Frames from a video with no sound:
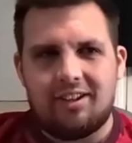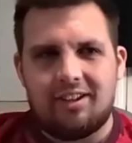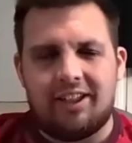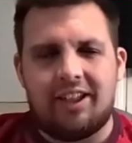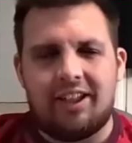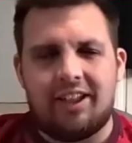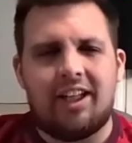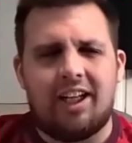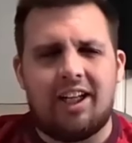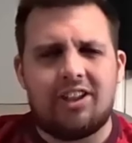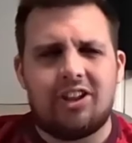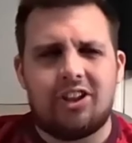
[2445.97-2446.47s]
I
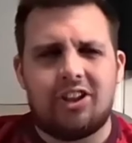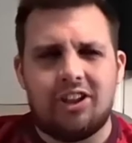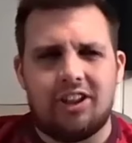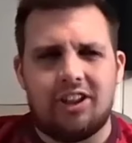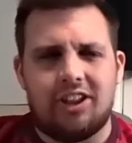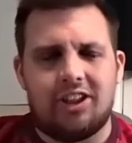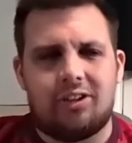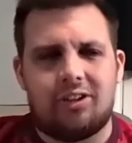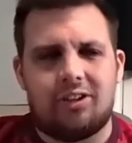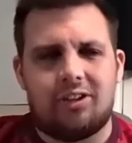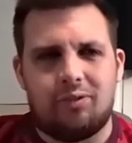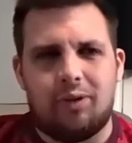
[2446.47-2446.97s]
did ask you
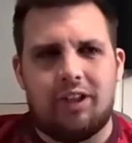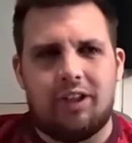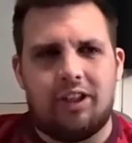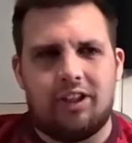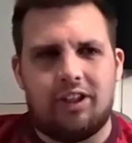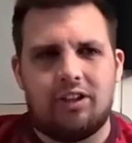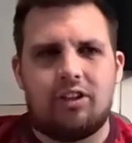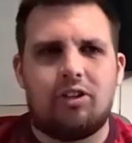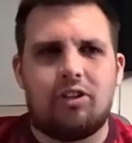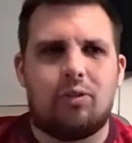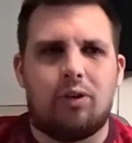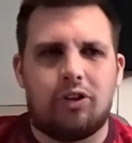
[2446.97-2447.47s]
this when
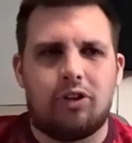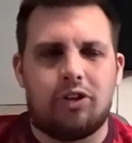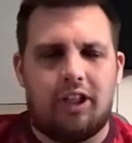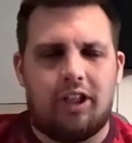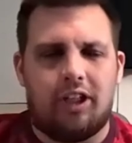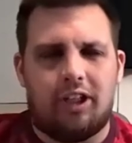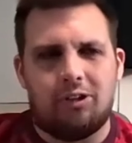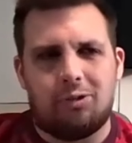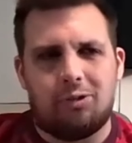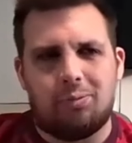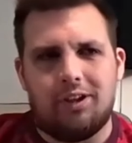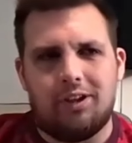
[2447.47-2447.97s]
the squad's got
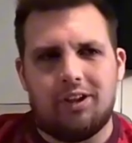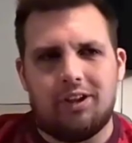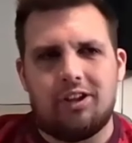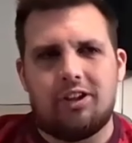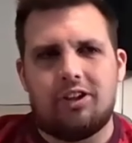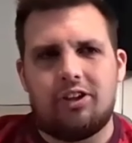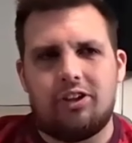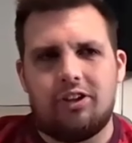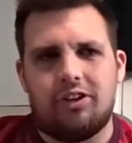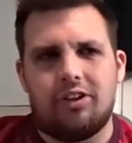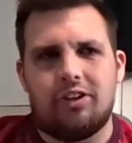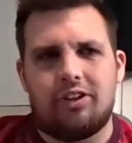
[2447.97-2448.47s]
announced, but
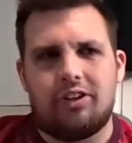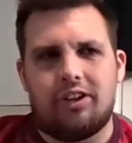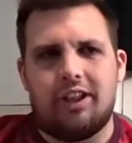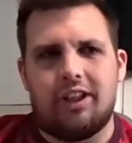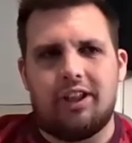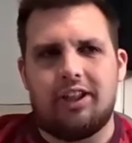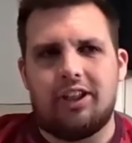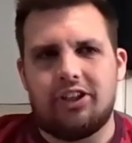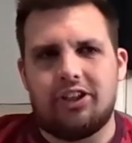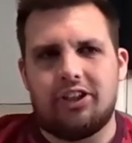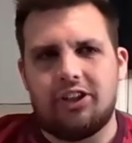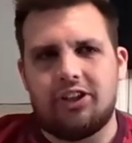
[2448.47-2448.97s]
do you
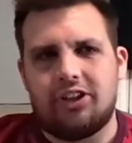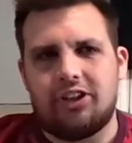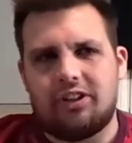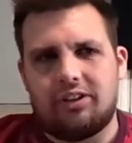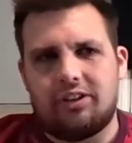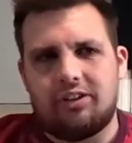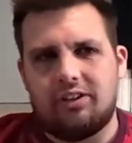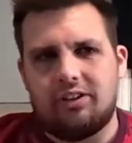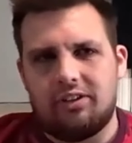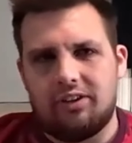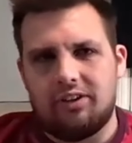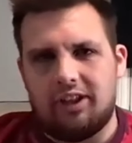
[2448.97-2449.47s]
think this is
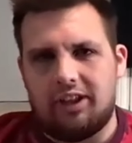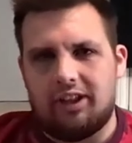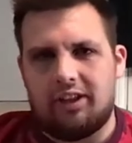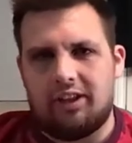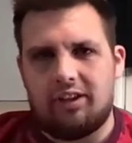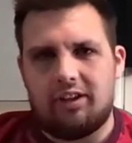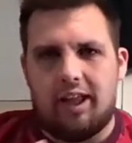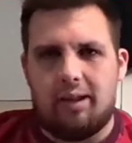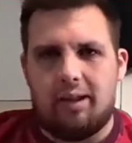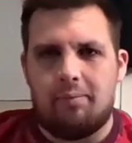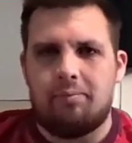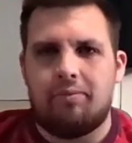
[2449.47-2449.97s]
like
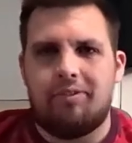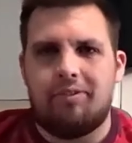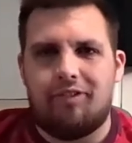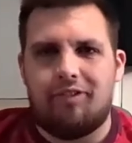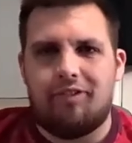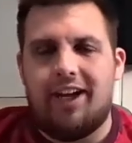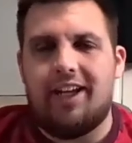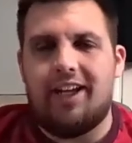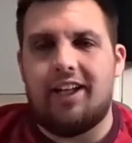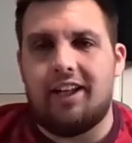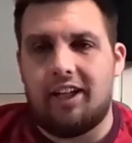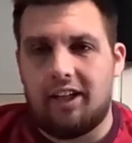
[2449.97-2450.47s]
them
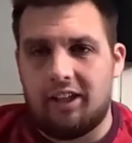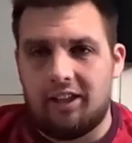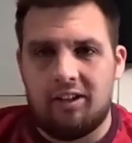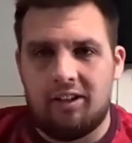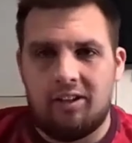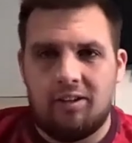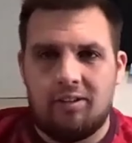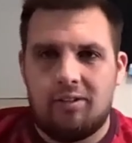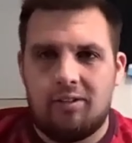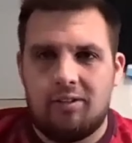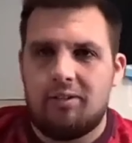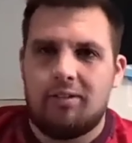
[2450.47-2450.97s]
fading
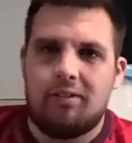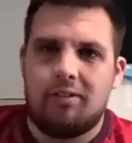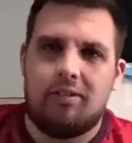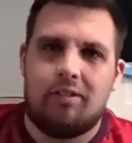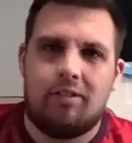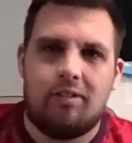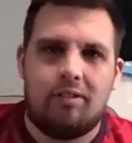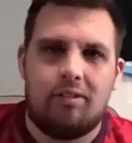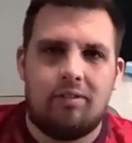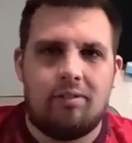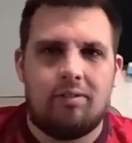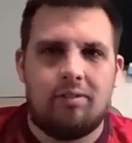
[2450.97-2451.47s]

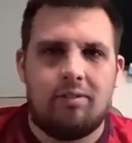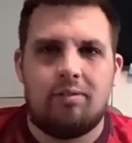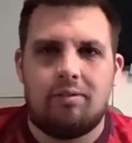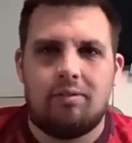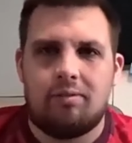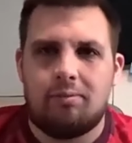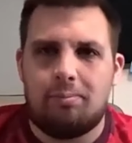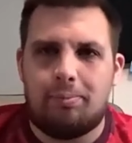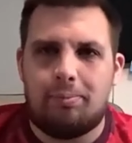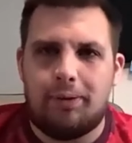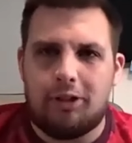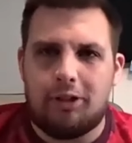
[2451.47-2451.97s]

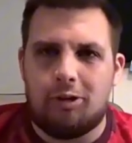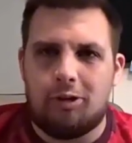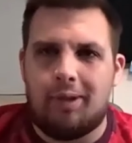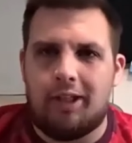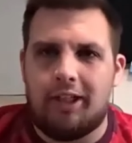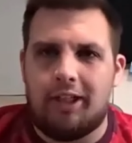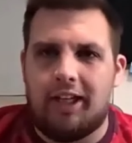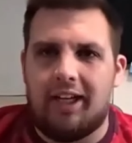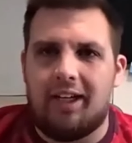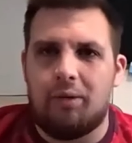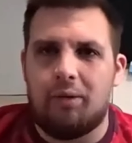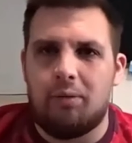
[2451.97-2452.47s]
Peter
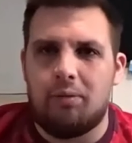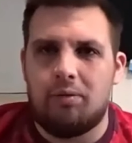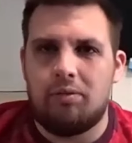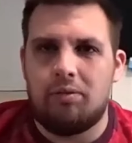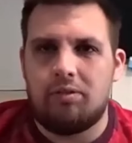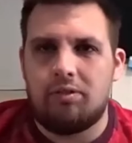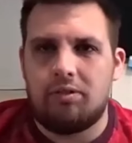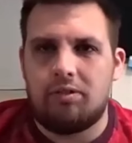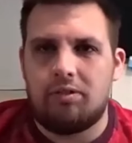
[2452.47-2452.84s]
O'Mahony out?